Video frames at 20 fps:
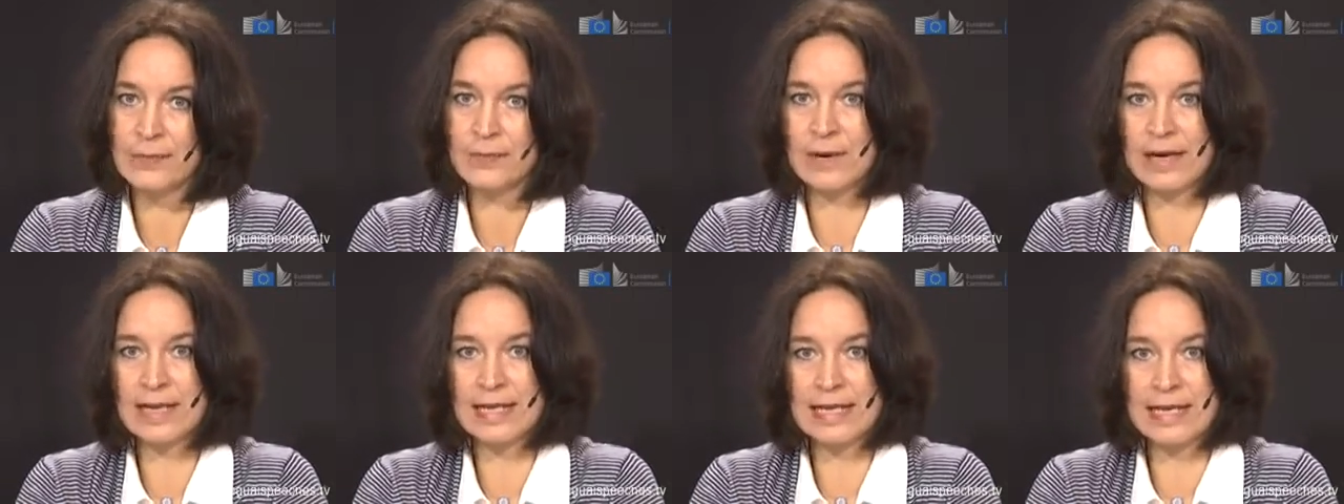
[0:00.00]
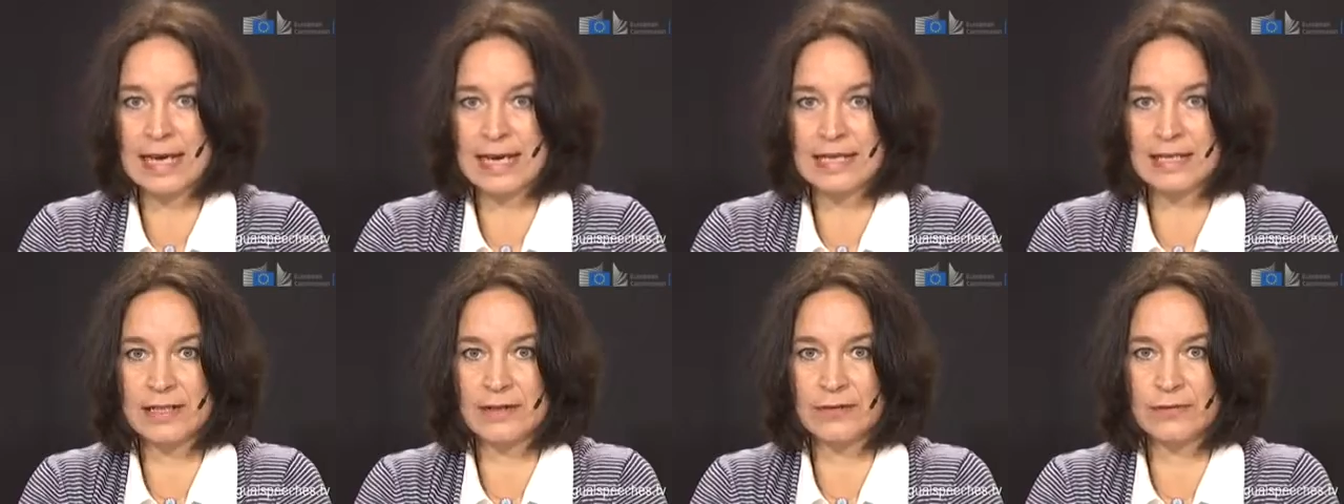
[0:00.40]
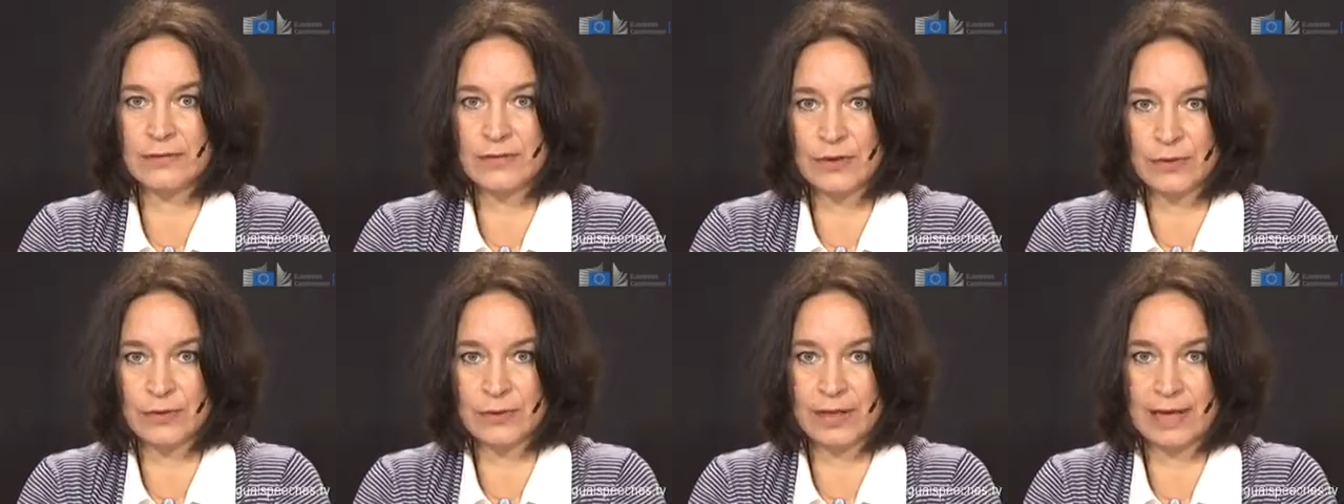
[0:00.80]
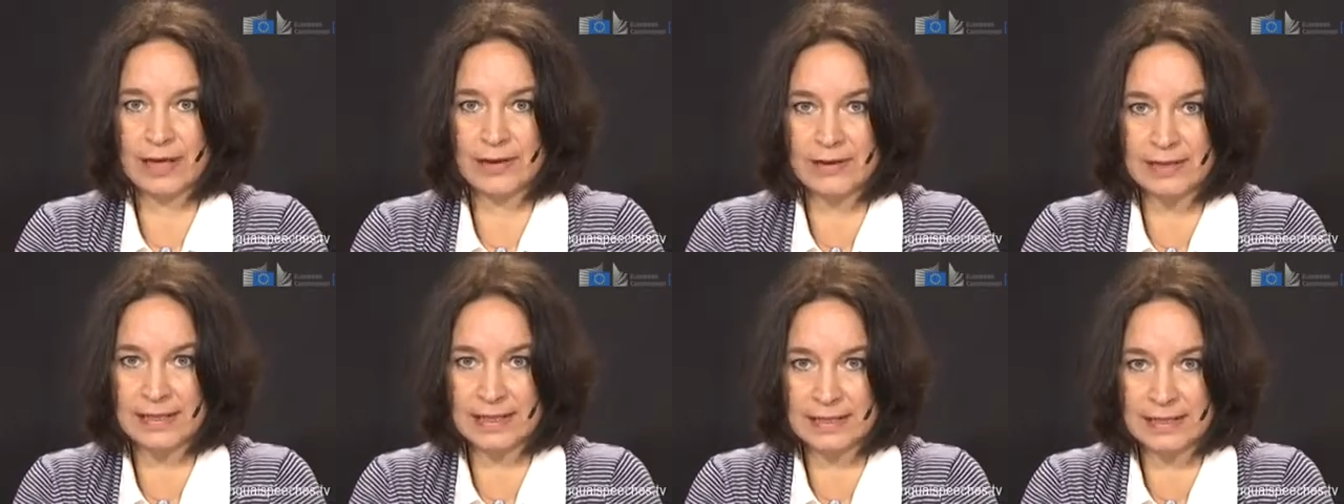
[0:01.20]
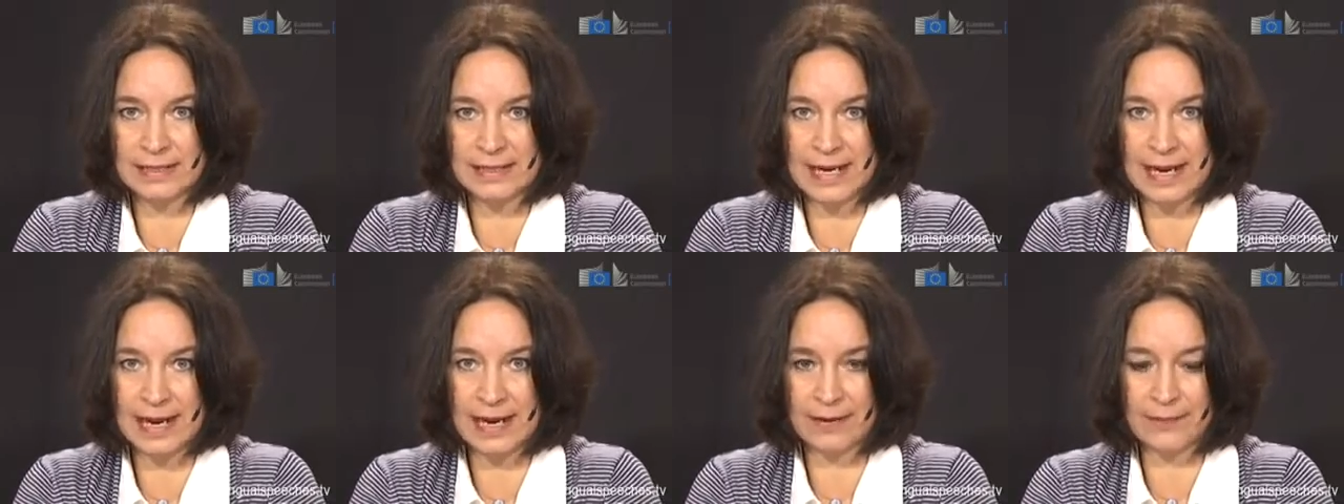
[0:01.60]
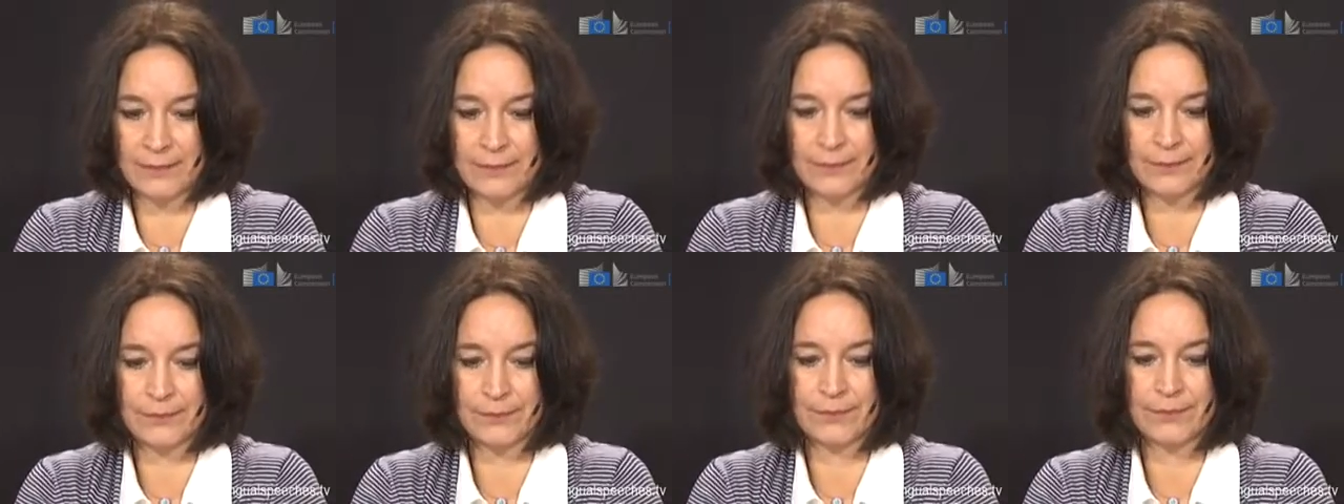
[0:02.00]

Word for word: by the end of 2010.